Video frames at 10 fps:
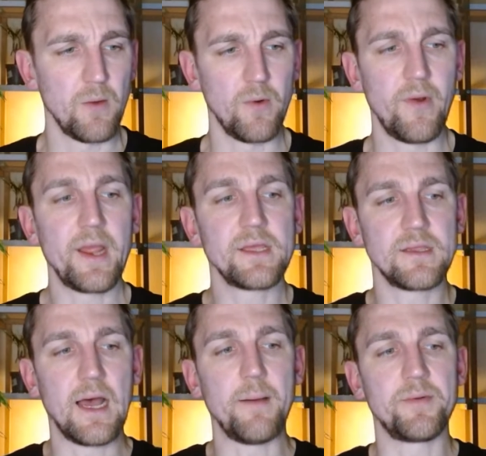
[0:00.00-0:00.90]

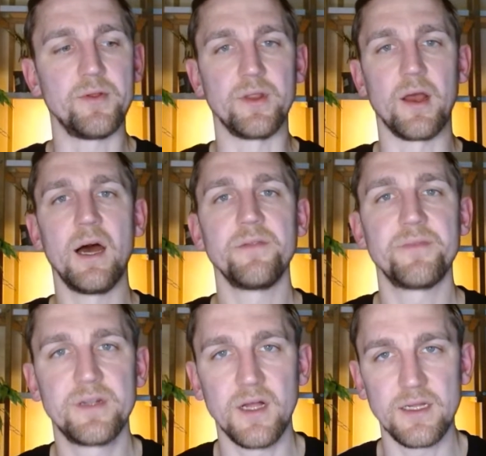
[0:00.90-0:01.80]
raised up to the
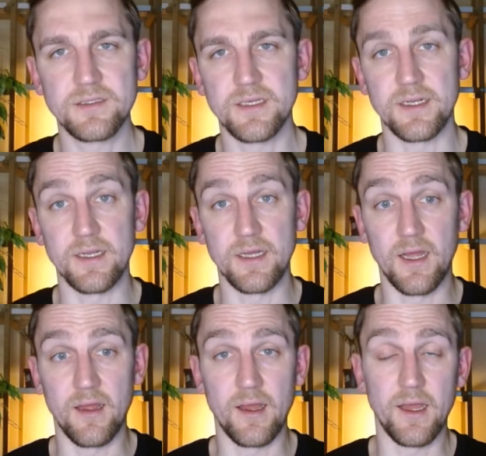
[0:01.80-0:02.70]
$100, and
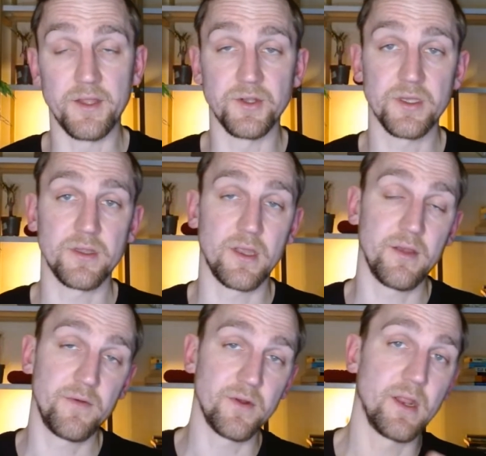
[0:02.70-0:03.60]
I just
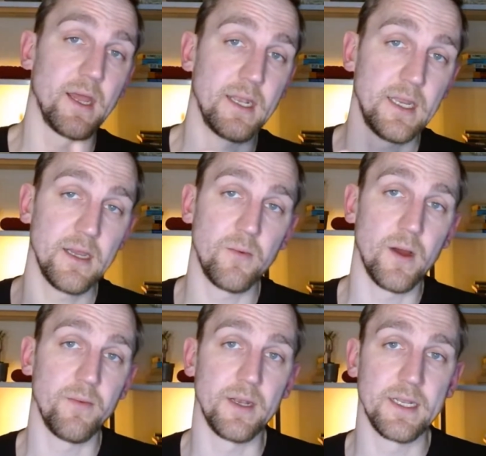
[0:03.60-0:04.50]
give you the idea
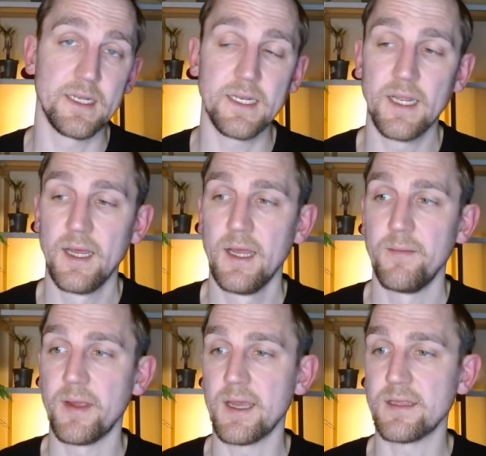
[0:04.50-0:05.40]
why we did it,
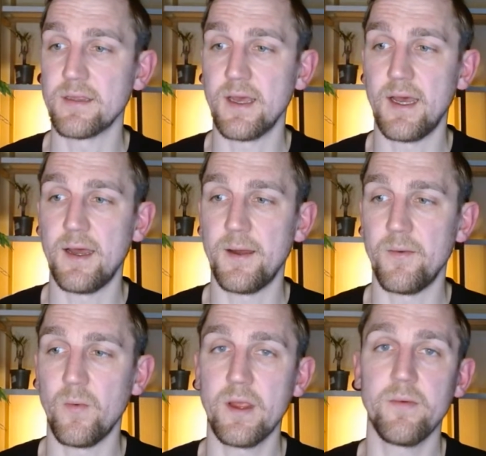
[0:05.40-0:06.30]
because
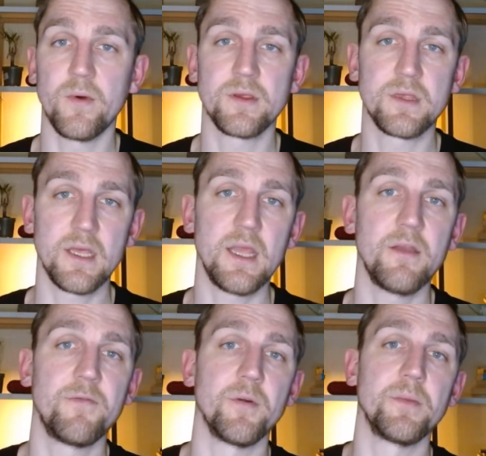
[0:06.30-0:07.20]
we were
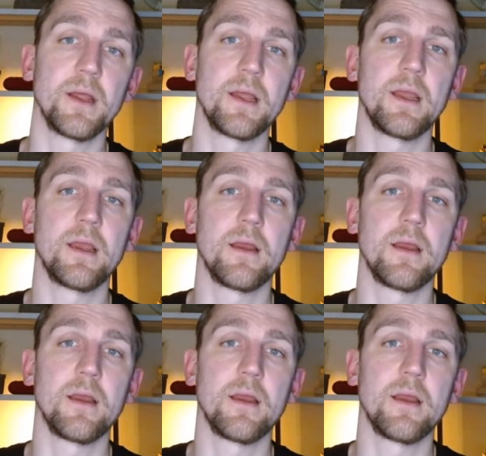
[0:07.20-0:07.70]
seeing from the